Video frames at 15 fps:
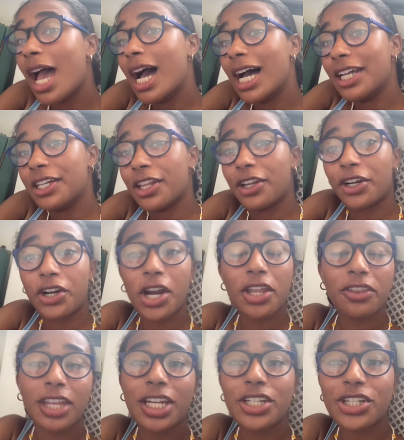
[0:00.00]
Another great
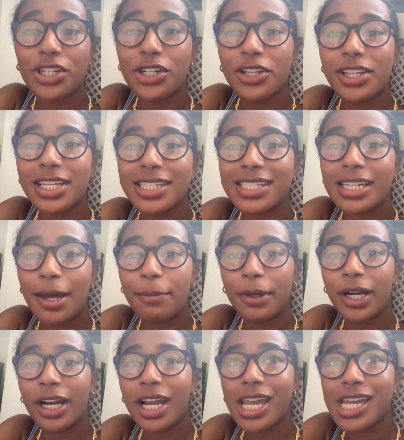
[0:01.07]
thing to do this
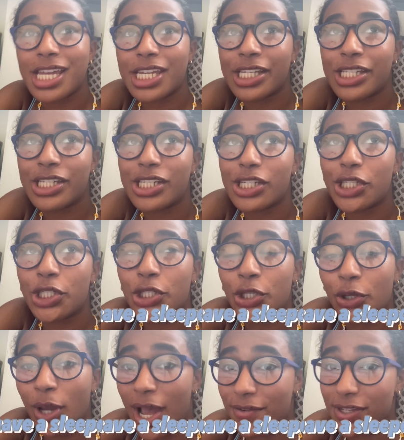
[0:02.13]
summer is
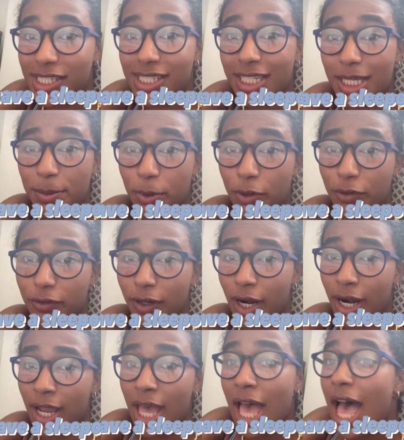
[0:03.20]
to have a
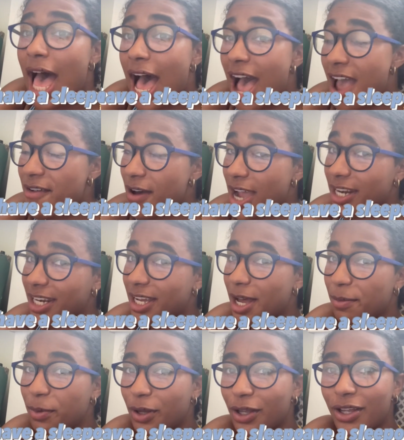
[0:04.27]
sleepover. I've had a
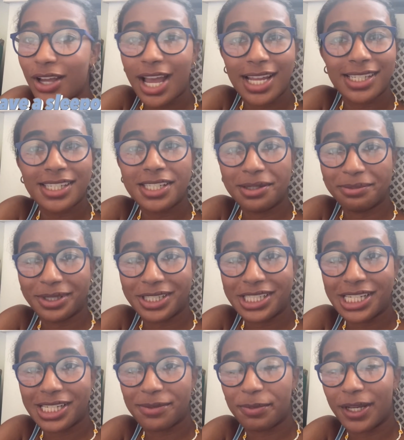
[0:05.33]
couple and summer's
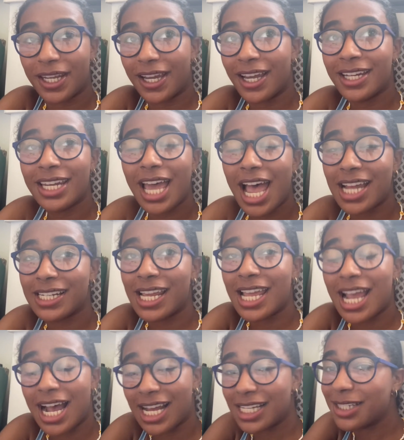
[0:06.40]
just begun, and
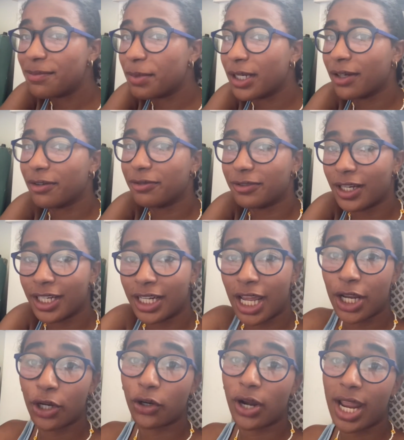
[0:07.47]
it has been a fun
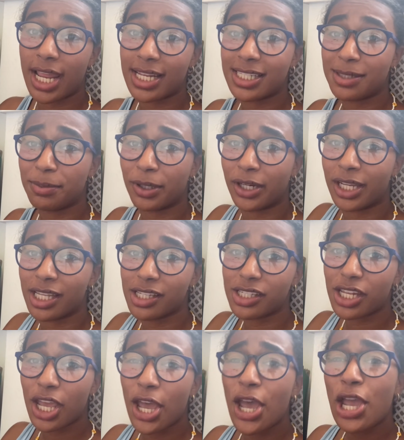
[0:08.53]
and great experience.
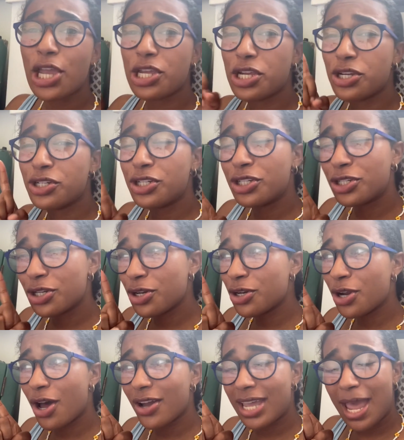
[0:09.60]
You do
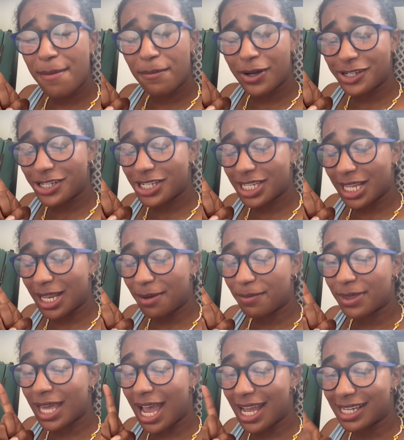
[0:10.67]
not get much sleep,
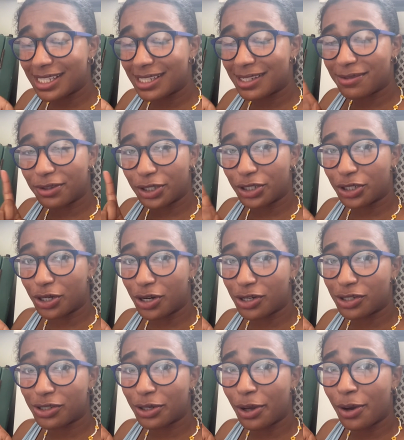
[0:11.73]
that's for sure,
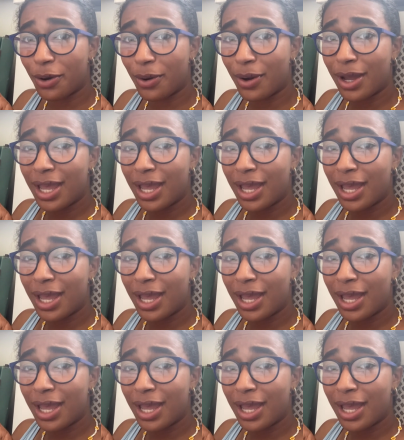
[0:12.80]
so